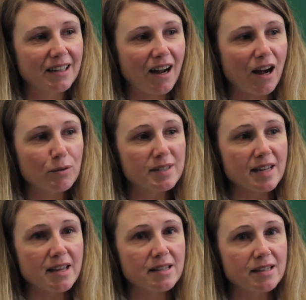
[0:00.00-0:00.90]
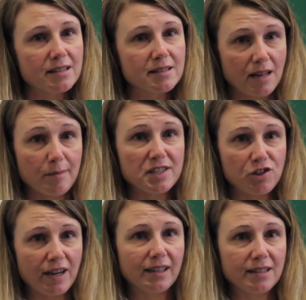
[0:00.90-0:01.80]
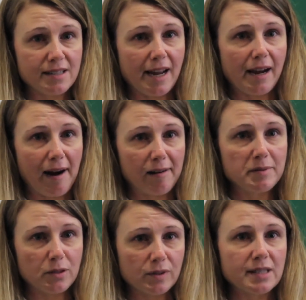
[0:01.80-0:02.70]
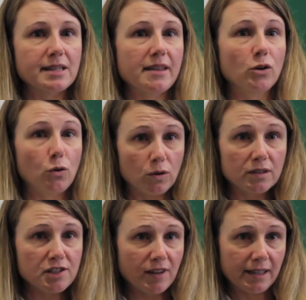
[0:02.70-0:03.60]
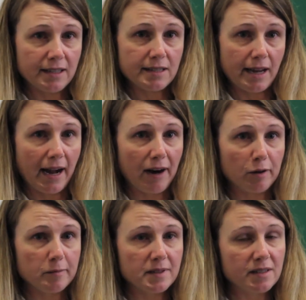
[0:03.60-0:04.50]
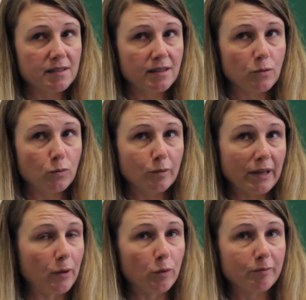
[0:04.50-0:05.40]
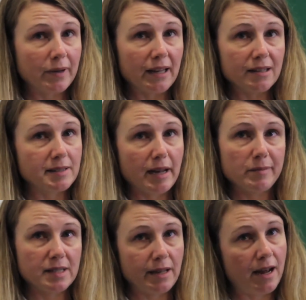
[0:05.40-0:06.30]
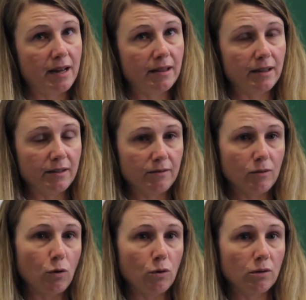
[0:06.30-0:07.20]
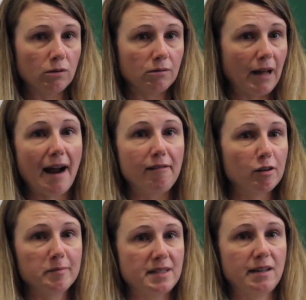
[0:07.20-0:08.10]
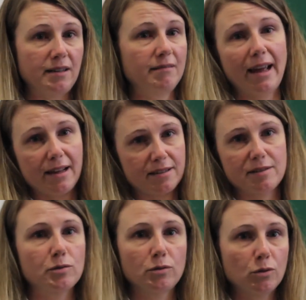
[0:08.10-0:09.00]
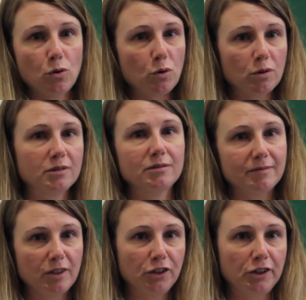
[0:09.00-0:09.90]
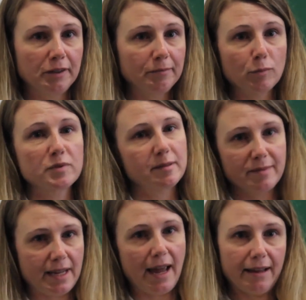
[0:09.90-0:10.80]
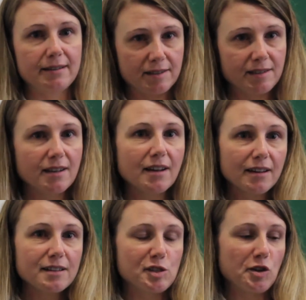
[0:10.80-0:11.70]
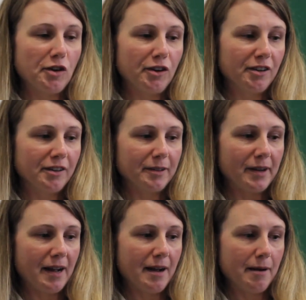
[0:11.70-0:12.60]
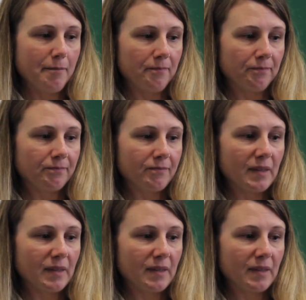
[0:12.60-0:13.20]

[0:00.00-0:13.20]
I would say that some Australians hate Arabs. I wouldn't say that all Australians hate Arabs. Would it would be the same as saying that all Arabs are X, or all, you know, Muslims are X. So um,